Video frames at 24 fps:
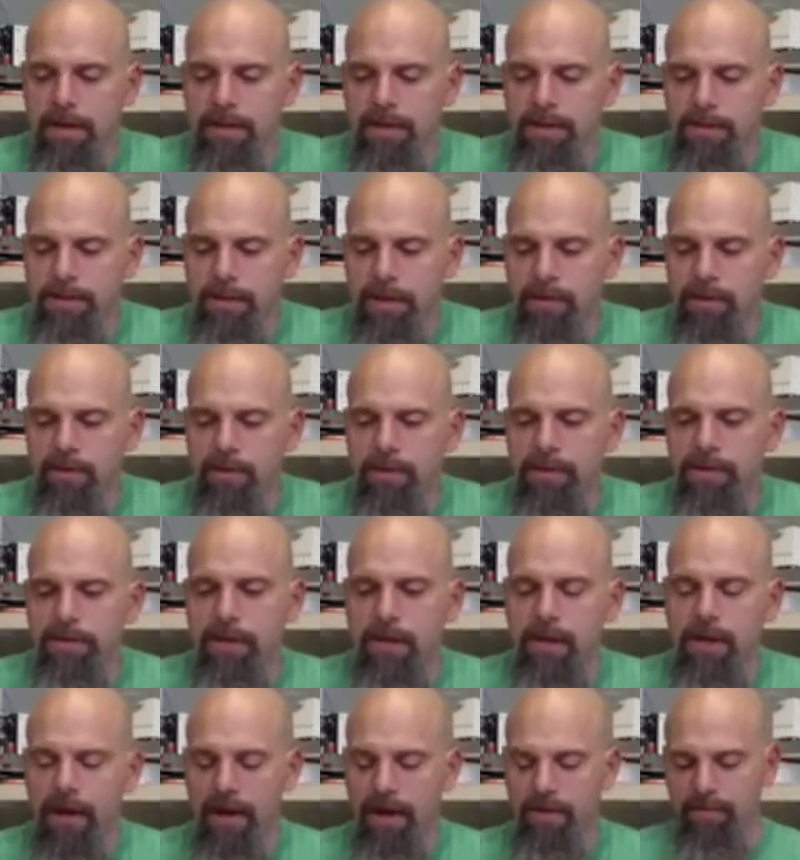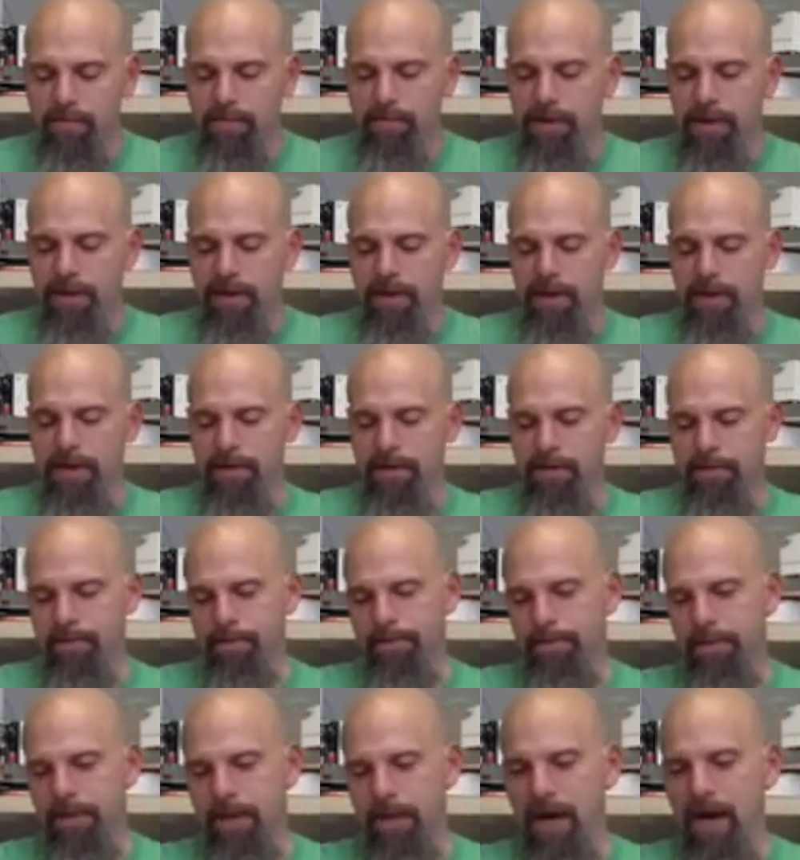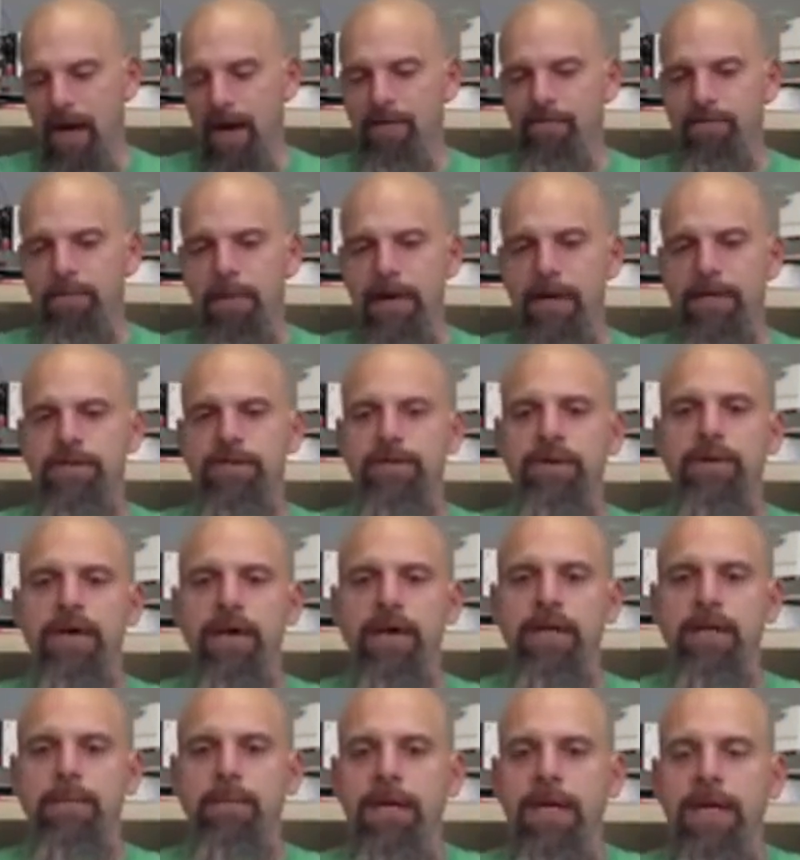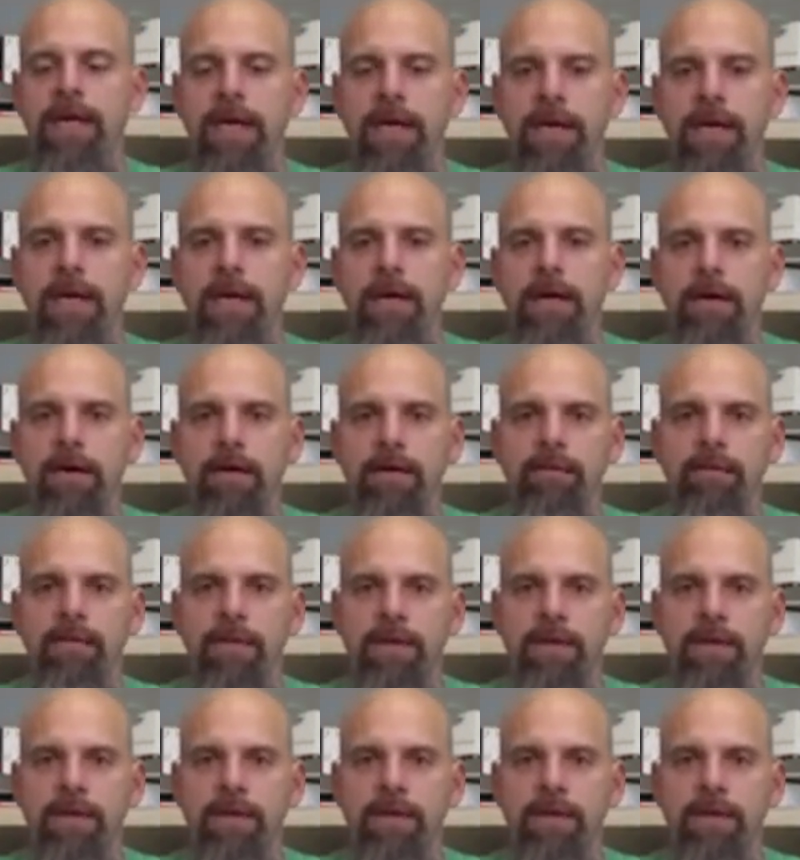So there is going to have to be a half measure at the beginning of